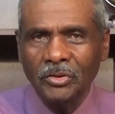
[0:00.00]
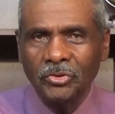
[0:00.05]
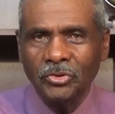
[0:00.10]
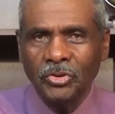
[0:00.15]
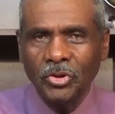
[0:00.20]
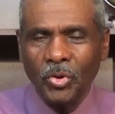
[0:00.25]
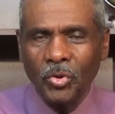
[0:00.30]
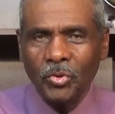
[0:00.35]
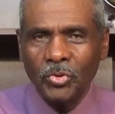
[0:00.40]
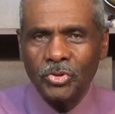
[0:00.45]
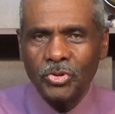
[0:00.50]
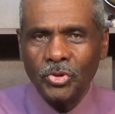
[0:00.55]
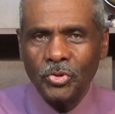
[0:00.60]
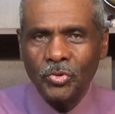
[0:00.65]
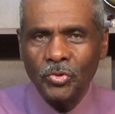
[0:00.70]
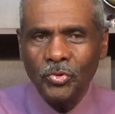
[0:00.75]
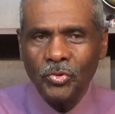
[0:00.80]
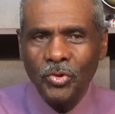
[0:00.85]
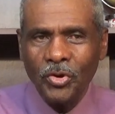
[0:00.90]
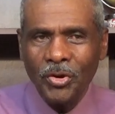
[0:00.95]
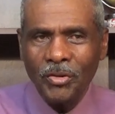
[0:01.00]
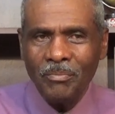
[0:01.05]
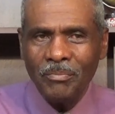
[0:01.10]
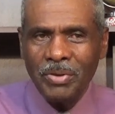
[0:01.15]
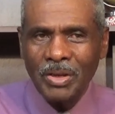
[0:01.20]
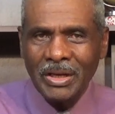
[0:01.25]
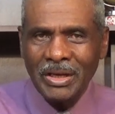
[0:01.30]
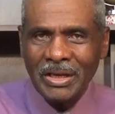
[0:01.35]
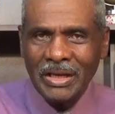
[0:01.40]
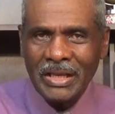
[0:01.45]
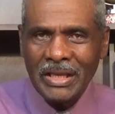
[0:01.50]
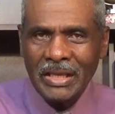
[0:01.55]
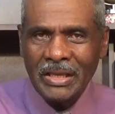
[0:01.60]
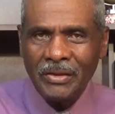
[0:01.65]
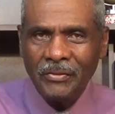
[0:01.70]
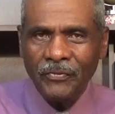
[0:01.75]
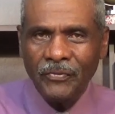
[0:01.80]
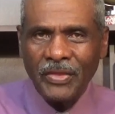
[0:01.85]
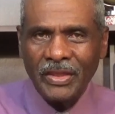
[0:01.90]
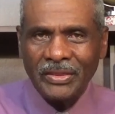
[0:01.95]
those who
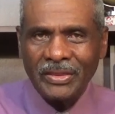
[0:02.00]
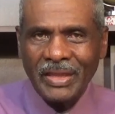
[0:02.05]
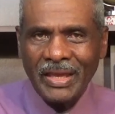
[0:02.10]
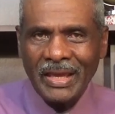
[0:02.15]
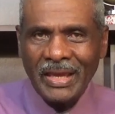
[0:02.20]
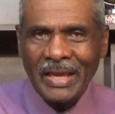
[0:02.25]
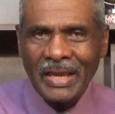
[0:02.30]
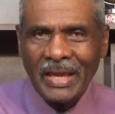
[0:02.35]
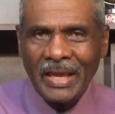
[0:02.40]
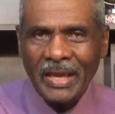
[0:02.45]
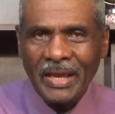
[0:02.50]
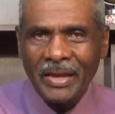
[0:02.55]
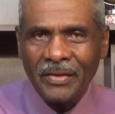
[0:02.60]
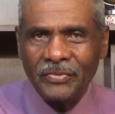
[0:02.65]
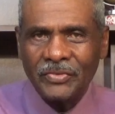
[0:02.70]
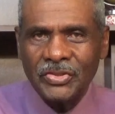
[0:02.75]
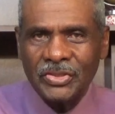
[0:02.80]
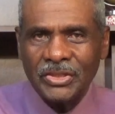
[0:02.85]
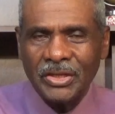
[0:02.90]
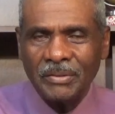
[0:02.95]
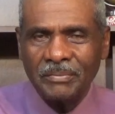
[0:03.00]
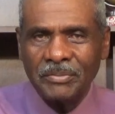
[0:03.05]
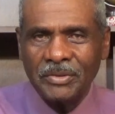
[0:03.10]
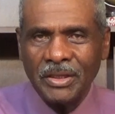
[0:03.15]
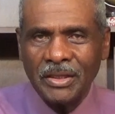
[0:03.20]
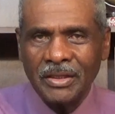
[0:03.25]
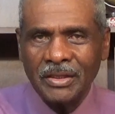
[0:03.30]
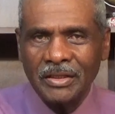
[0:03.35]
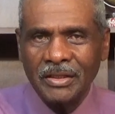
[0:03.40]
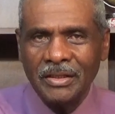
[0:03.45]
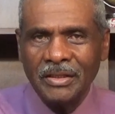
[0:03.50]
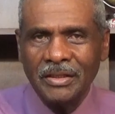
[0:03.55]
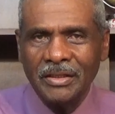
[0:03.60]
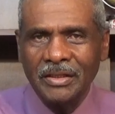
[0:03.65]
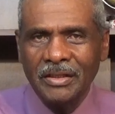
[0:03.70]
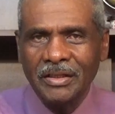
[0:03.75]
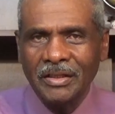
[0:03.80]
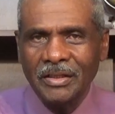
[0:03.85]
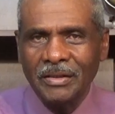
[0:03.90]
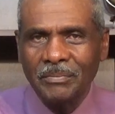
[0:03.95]
believe that they have something
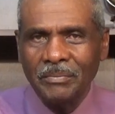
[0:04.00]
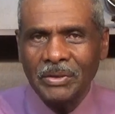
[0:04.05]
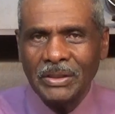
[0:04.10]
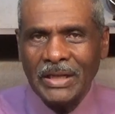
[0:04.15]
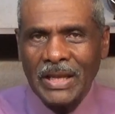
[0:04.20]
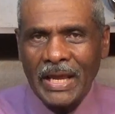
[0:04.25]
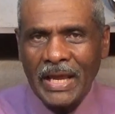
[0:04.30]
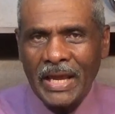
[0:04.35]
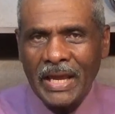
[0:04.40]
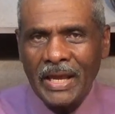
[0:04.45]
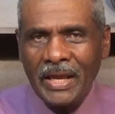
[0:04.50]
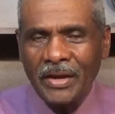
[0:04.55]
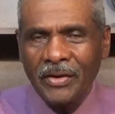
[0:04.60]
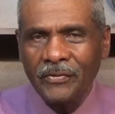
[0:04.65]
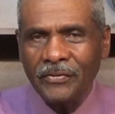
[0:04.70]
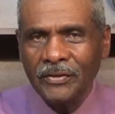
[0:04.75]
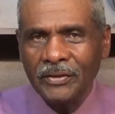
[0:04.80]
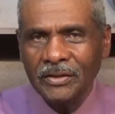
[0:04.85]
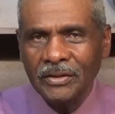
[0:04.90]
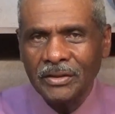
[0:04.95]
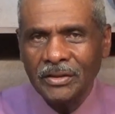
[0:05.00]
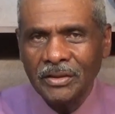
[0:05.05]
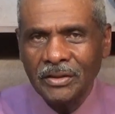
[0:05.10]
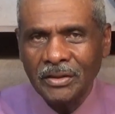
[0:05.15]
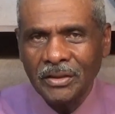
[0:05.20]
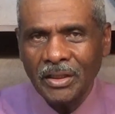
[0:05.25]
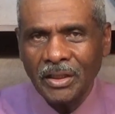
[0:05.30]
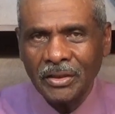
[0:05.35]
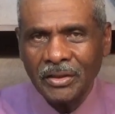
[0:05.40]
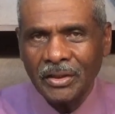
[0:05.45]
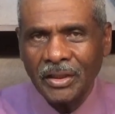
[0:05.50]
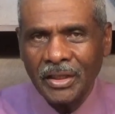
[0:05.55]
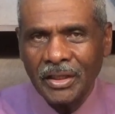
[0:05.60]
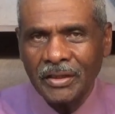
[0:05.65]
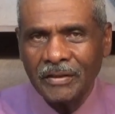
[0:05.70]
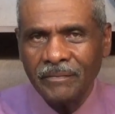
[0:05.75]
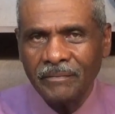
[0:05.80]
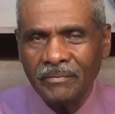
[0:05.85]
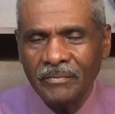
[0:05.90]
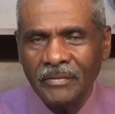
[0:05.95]
but have
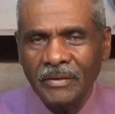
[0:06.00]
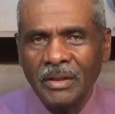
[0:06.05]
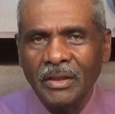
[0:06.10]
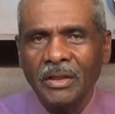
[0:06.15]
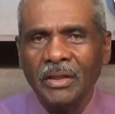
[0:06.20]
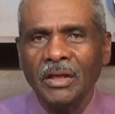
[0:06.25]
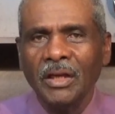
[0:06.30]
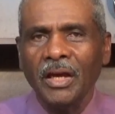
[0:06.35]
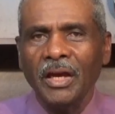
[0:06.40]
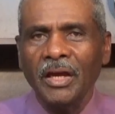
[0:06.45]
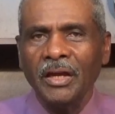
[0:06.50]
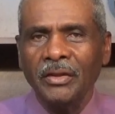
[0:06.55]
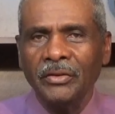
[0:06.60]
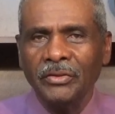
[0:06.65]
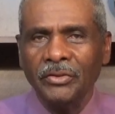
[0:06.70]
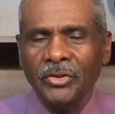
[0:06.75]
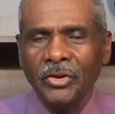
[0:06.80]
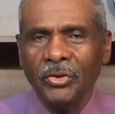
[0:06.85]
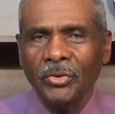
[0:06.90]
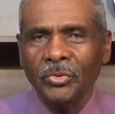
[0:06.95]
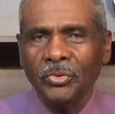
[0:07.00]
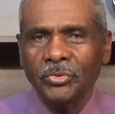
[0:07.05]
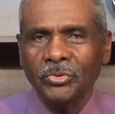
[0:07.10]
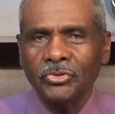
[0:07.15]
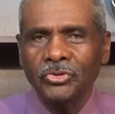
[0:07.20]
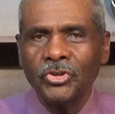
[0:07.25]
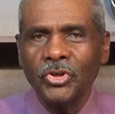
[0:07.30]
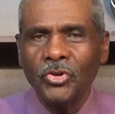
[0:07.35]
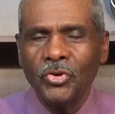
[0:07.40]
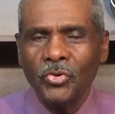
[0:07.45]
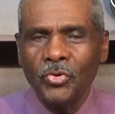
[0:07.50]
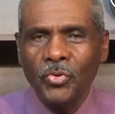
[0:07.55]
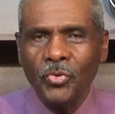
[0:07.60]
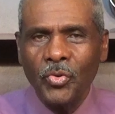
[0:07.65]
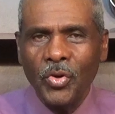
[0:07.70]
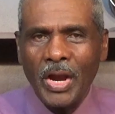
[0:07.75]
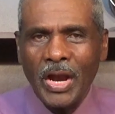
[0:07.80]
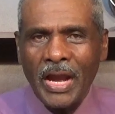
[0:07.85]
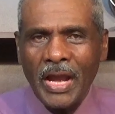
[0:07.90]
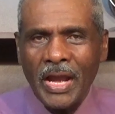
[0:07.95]
nothing, and those
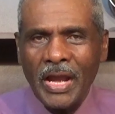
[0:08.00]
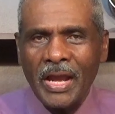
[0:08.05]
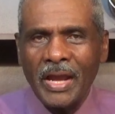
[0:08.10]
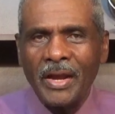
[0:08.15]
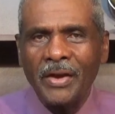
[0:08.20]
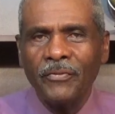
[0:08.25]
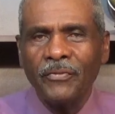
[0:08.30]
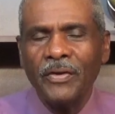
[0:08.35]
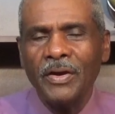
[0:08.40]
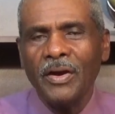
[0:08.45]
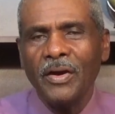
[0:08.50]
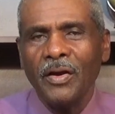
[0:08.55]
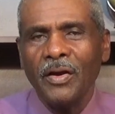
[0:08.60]
who have